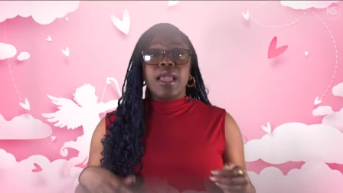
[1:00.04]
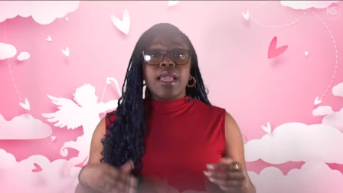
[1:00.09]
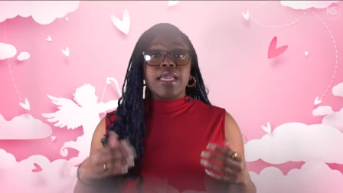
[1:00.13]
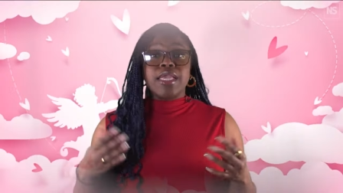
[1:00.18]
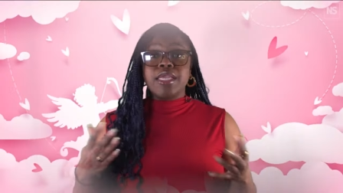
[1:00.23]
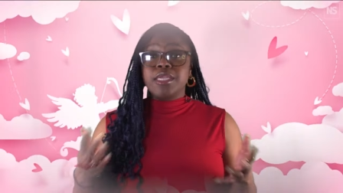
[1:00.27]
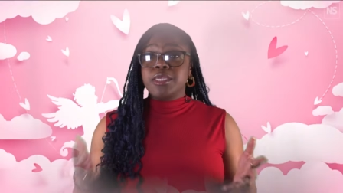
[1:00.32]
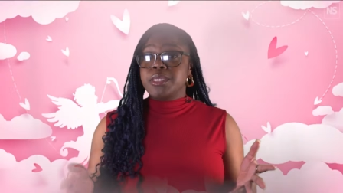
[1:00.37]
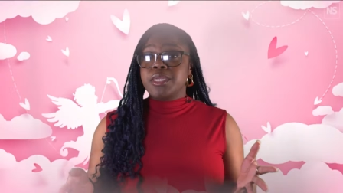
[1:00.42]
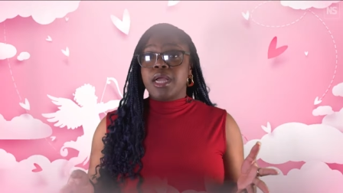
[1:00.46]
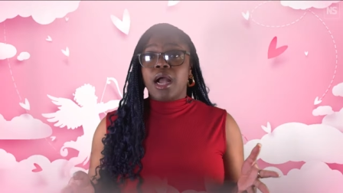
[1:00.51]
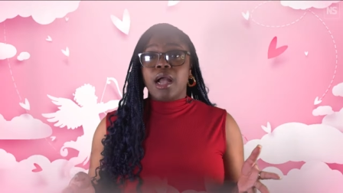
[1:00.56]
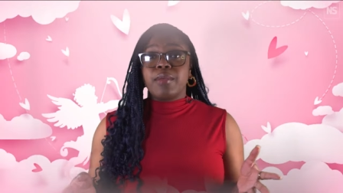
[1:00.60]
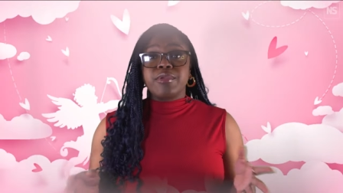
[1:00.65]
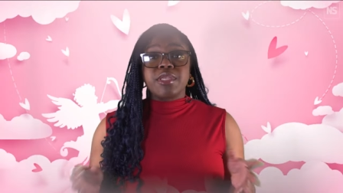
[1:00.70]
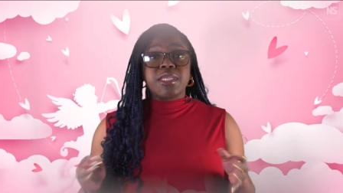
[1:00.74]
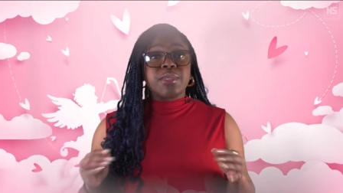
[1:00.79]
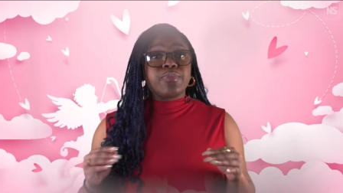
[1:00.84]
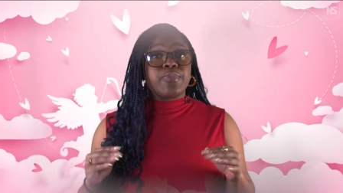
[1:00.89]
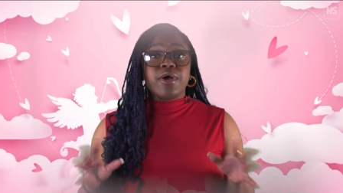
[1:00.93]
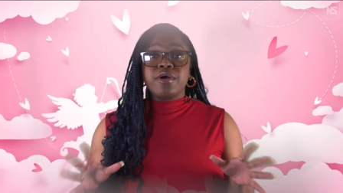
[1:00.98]
Each time
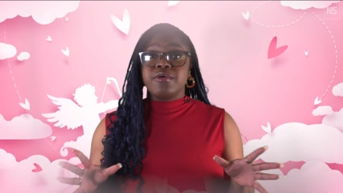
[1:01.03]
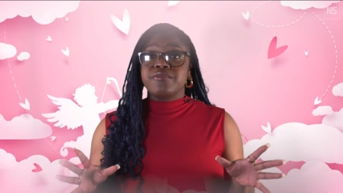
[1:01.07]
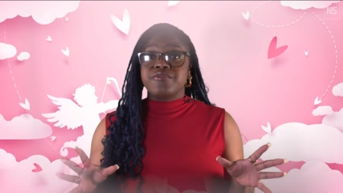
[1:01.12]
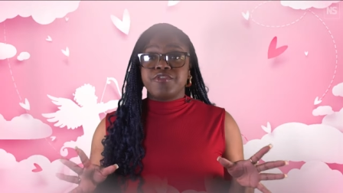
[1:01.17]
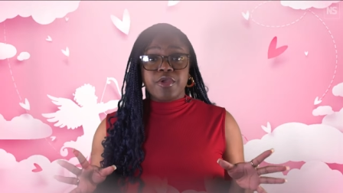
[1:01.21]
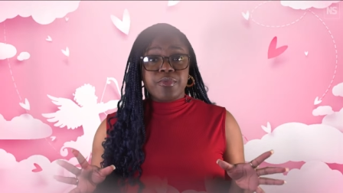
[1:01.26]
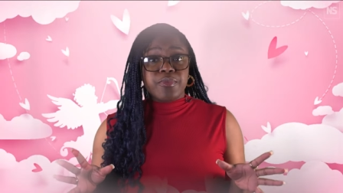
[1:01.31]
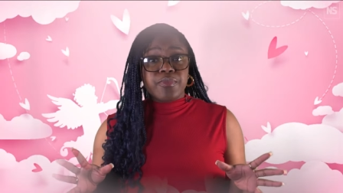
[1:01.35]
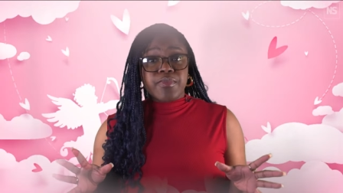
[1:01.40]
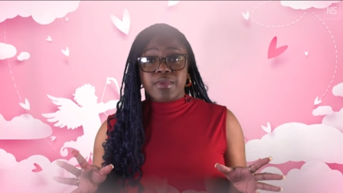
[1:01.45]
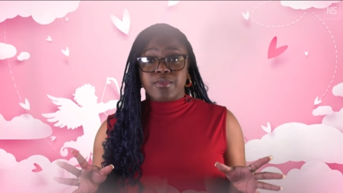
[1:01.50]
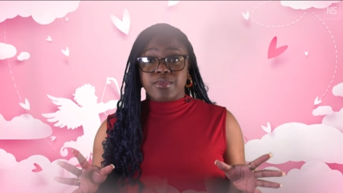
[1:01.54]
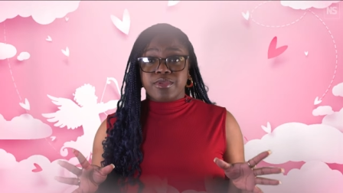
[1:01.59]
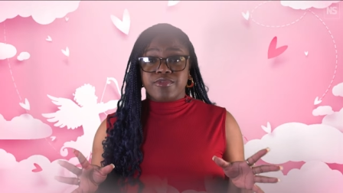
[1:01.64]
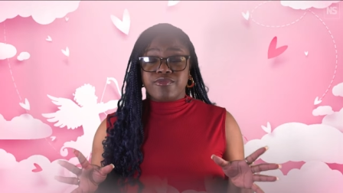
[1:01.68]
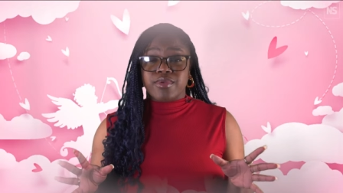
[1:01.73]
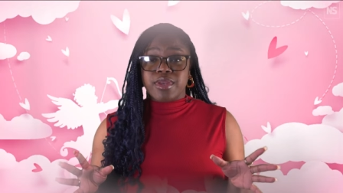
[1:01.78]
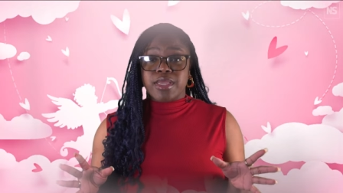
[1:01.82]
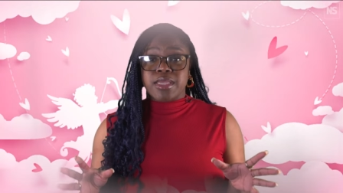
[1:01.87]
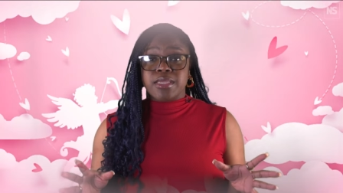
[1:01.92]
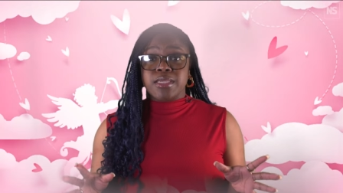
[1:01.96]
a spurt of dopamine
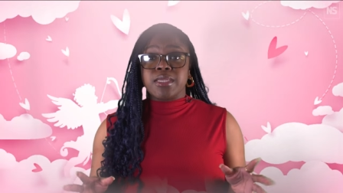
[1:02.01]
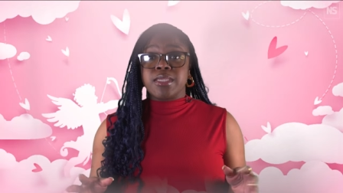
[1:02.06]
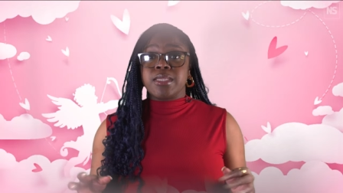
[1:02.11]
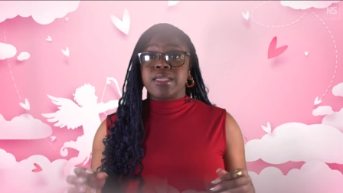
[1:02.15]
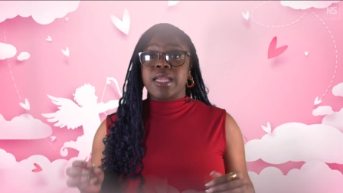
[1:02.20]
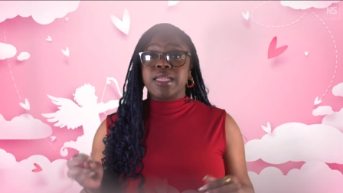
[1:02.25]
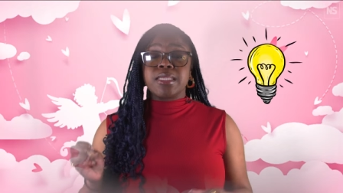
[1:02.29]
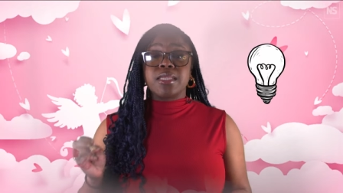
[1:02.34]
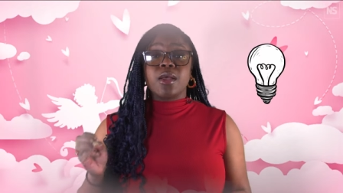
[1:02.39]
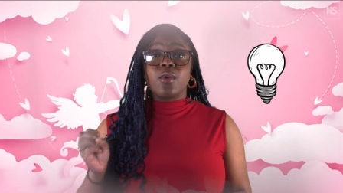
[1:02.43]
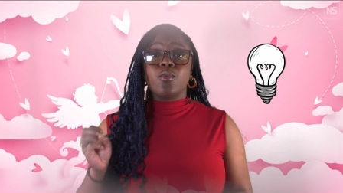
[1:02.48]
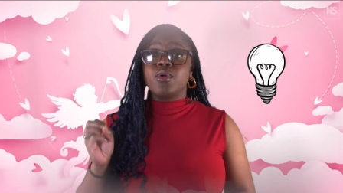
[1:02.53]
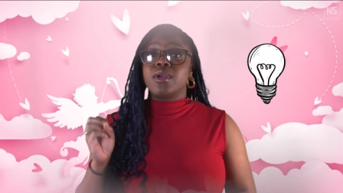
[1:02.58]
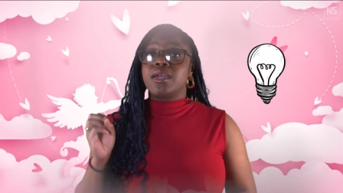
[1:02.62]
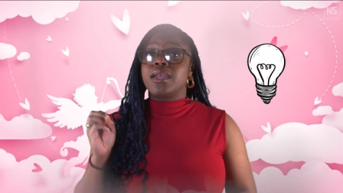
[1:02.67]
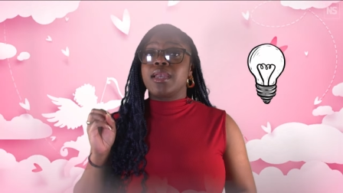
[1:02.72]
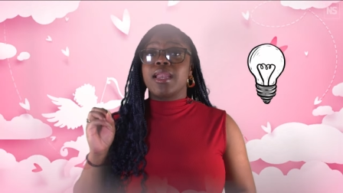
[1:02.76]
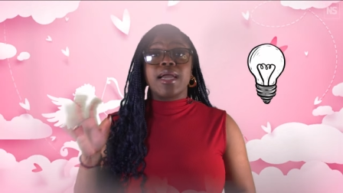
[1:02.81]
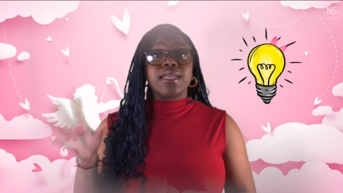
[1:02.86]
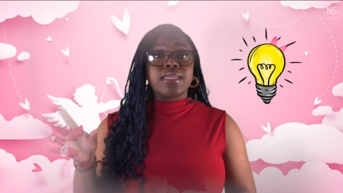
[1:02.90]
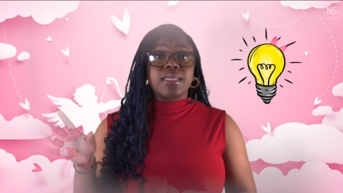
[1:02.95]
was released, the sensor
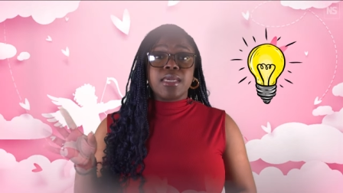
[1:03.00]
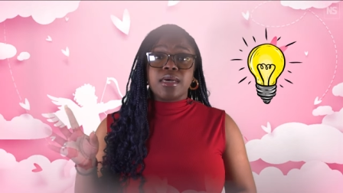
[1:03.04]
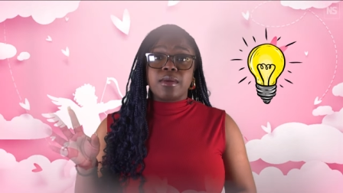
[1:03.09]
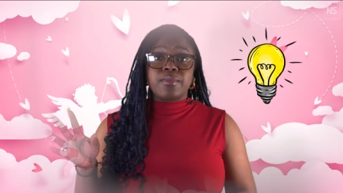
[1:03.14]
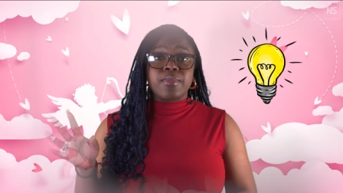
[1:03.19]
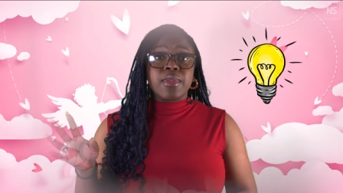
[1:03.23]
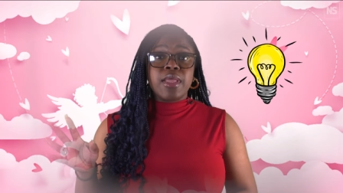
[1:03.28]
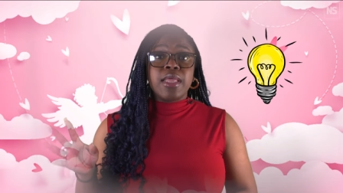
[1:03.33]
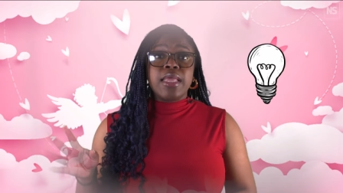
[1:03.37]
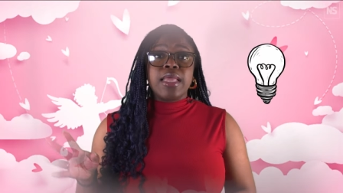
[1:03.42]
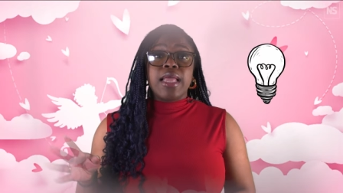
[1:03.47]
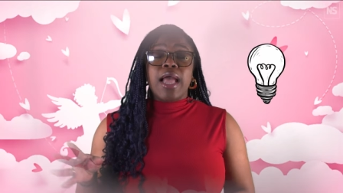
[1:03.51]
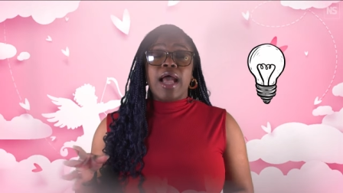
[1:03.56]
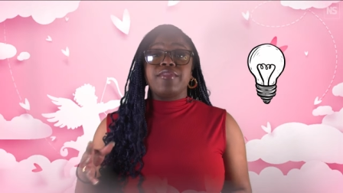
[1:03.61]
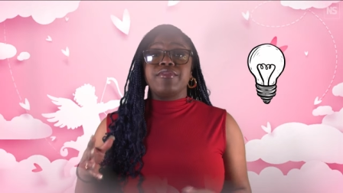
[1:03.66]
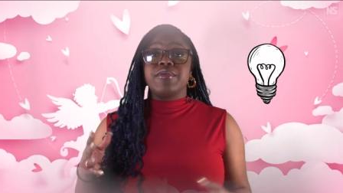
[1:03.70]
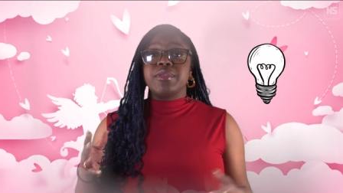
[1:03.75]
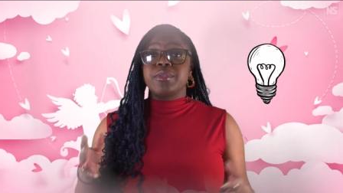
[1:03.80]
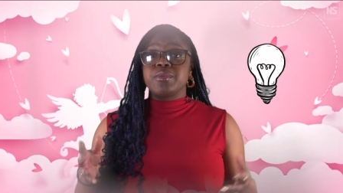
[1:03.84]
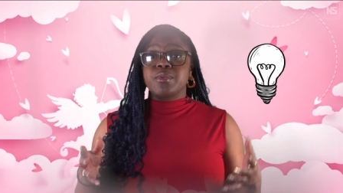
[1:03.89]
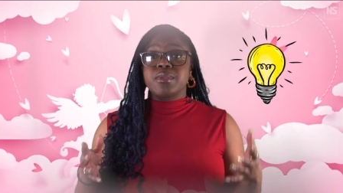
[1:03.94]
would light up,
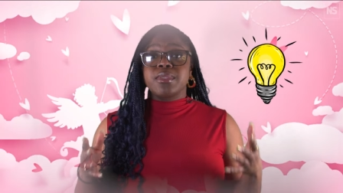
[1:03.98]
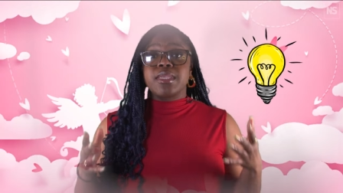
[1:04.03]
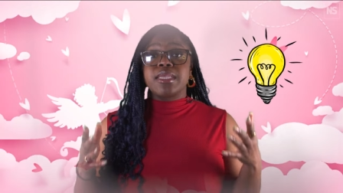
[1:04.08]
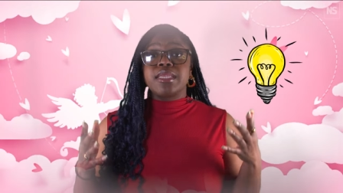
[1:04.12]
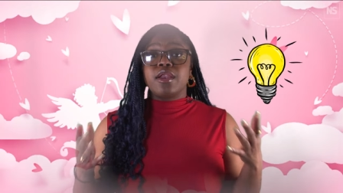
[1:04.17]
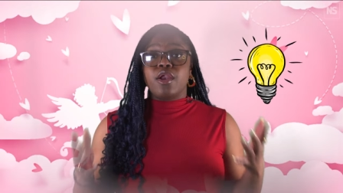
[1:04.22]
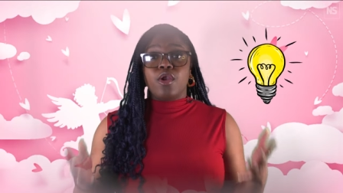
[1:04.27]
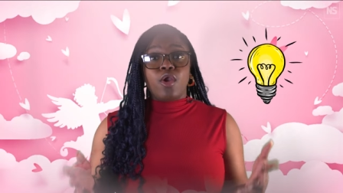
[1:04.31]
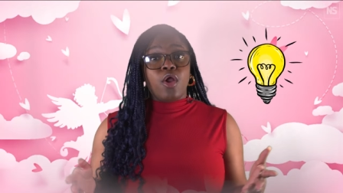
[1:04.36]
and this was seen a